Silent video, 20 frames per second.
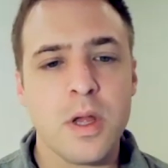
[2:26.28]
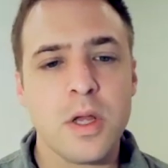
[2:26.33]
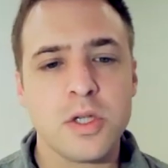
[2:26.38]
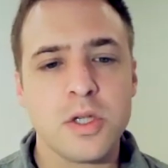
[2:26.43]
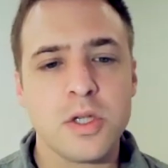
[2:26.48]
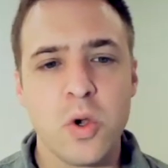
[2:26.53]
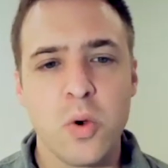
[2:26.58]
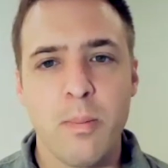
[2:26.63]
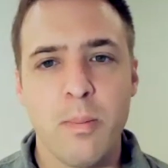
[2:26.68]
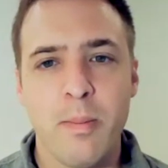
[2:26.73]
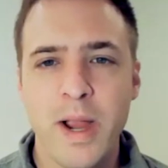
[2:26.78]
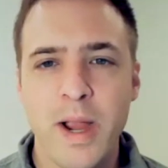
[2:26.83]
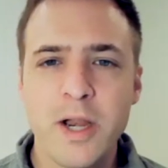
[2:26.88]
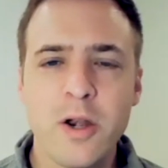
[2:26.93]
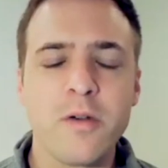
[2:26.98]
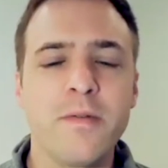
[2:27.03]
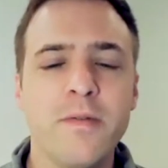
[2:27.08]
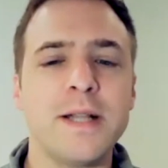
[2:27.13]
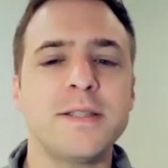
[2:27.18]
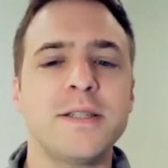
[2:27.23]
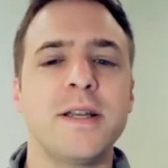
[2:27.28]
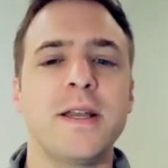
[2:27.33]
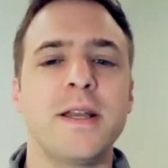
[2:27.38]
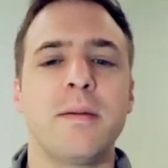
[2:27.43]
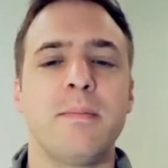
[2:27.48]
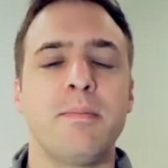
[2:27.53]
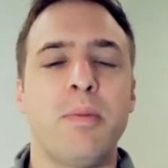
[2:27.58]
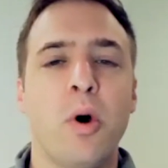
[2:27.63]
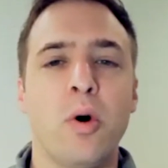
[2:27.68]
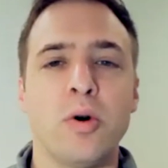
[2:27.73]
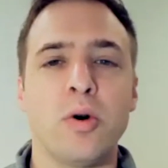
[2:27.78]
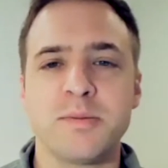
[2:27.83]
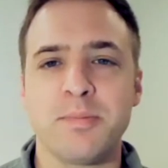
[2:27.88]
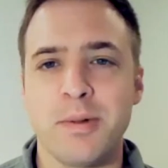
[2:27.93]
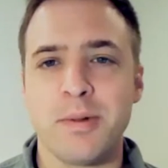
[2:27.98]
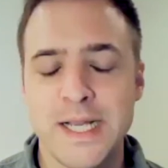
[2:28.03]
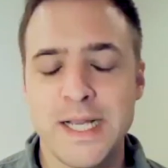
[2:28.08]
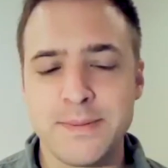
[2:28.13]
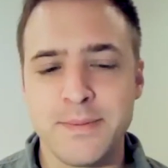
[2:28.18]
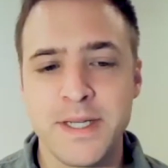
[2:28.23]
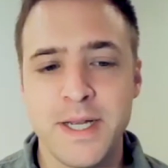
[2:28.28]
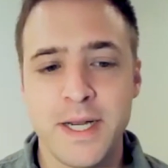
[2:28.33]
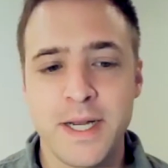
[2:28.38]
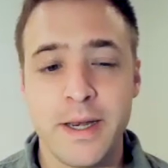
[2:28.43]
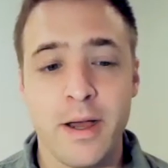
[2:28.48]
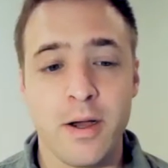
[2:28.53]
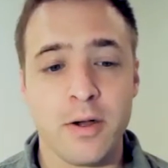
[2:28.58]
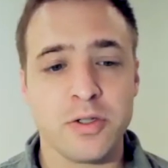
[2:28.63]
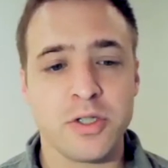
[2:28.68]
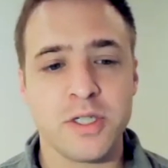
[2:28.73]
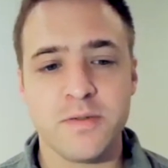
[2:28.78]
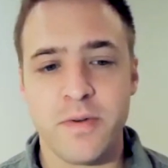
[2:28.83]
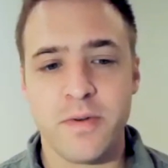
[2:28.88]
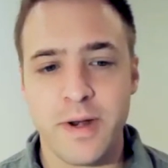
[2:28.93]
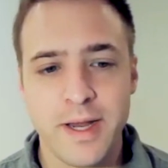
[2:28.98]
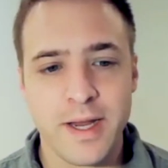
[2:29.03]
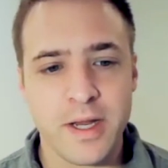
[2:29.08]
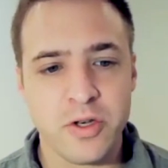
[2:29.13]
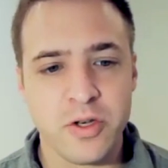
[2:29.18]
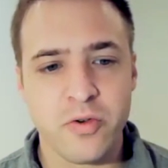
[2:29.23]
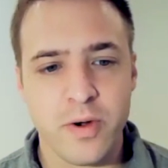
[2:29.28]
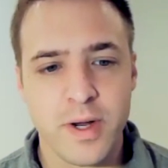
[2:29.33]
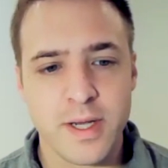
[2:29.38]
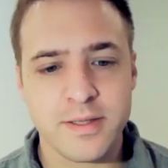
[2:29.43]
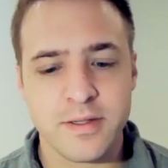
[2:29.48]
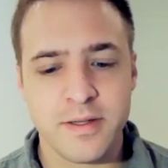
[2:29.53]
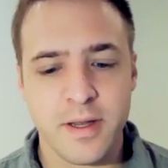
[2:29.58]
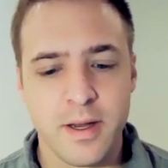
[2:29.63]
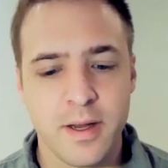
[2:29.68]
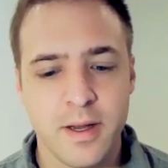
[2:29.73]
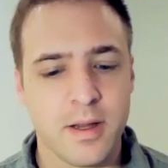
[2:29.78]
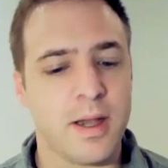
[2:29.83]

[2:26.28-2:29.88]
So microventing pulse plasma technology is very interesting.